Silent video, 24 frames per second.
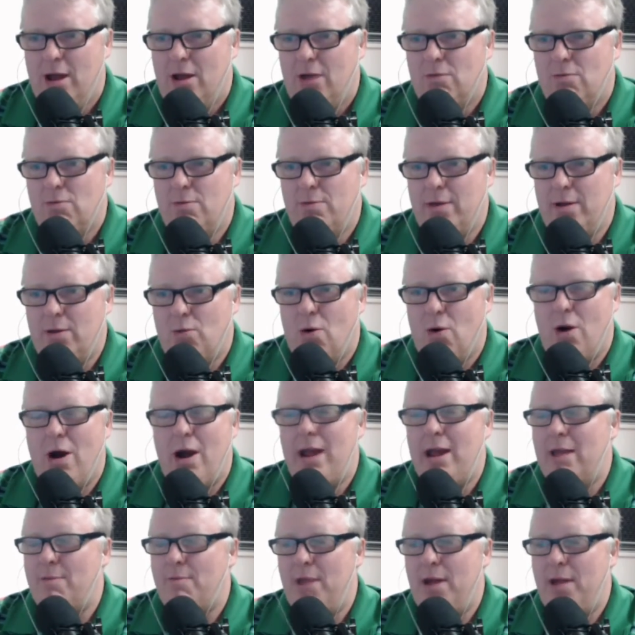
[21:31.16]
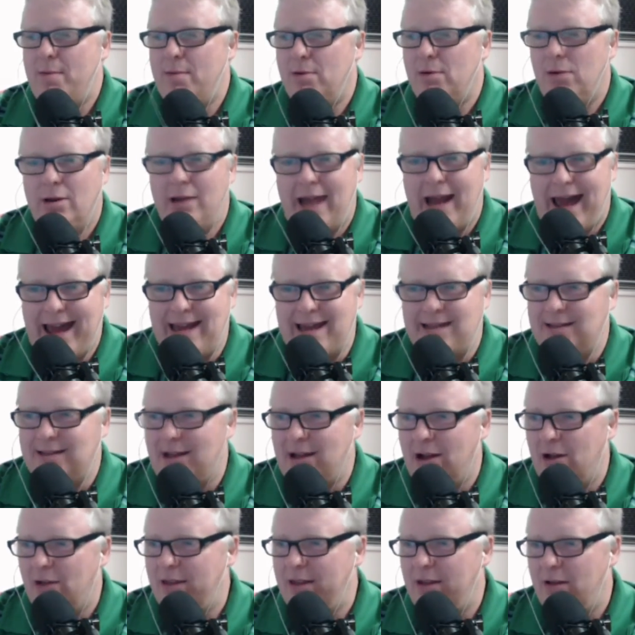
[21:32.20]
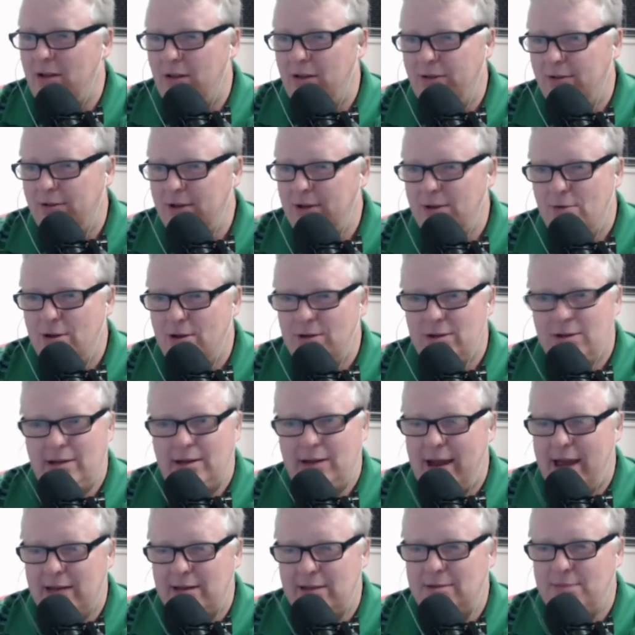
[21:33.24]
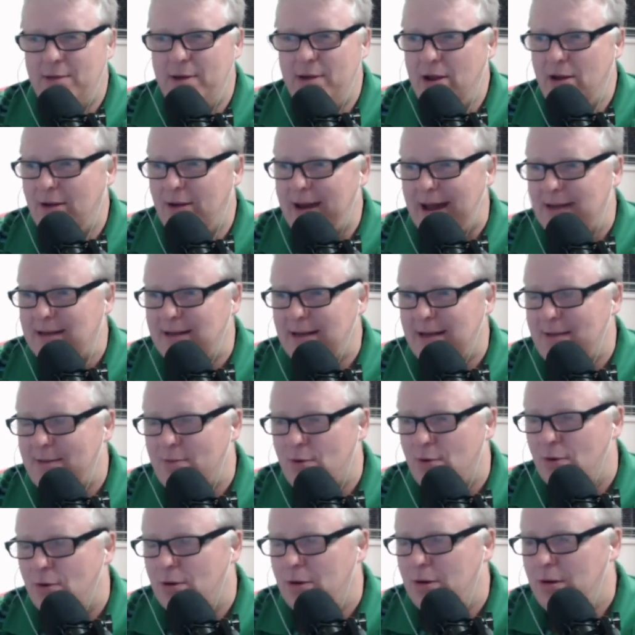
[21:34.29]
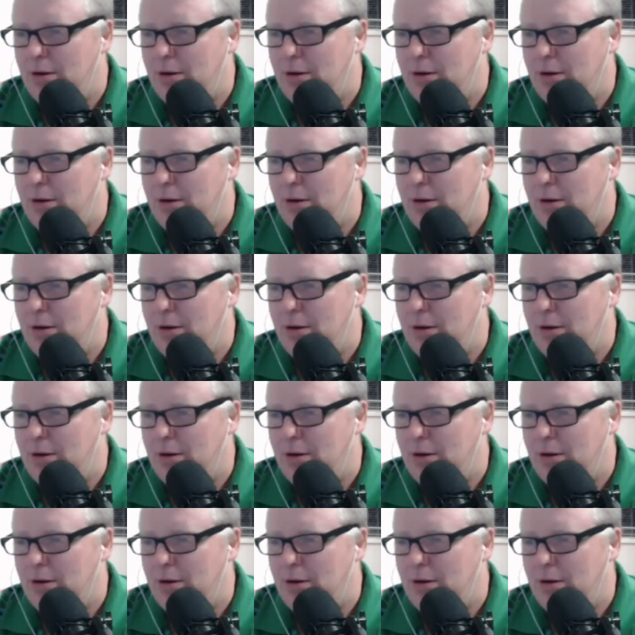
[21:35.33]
will be. Why are people on 8? I thought you weren't allowed to be on 8 anymore